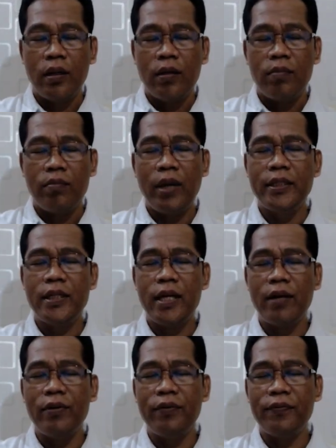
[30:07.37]
Mighty
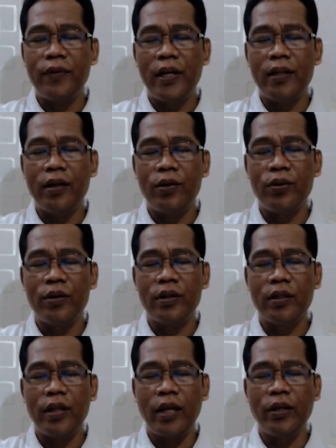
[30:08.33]
Heavenly Father,
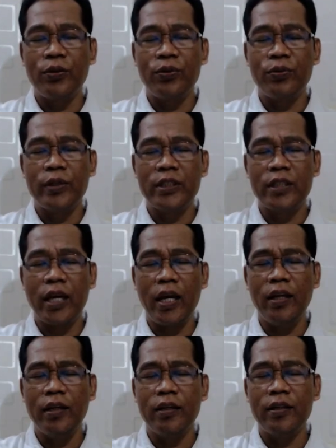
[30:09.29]
thank you once
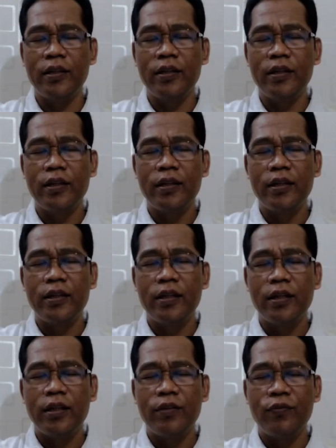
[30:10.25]
again
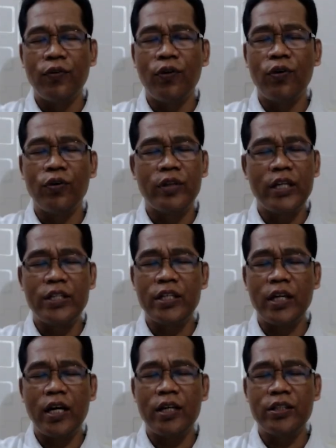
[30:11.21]
for
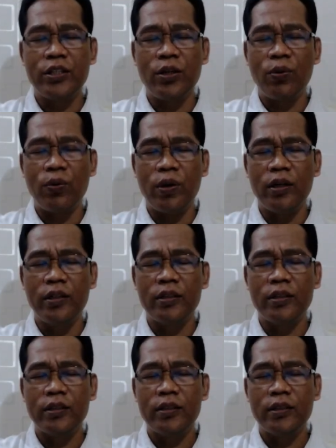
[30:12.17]
teaching us your word.
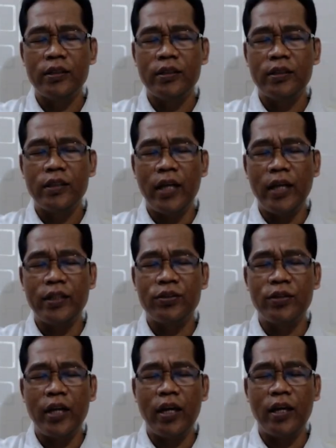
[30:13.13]
And
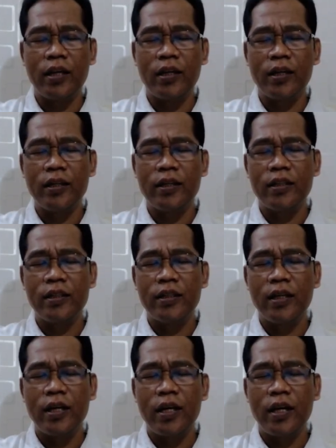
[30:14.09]
today
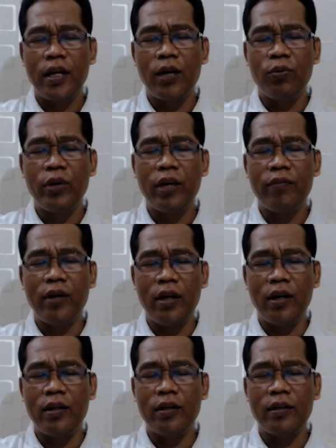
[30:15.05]
we have
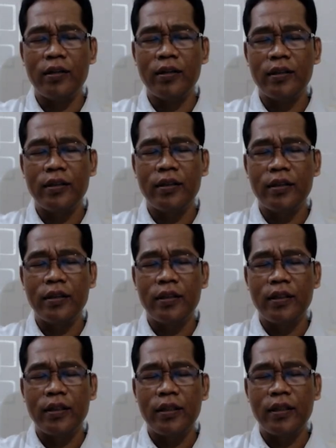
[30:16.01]
learned
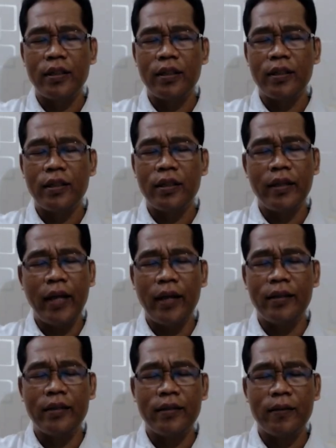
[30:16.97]
that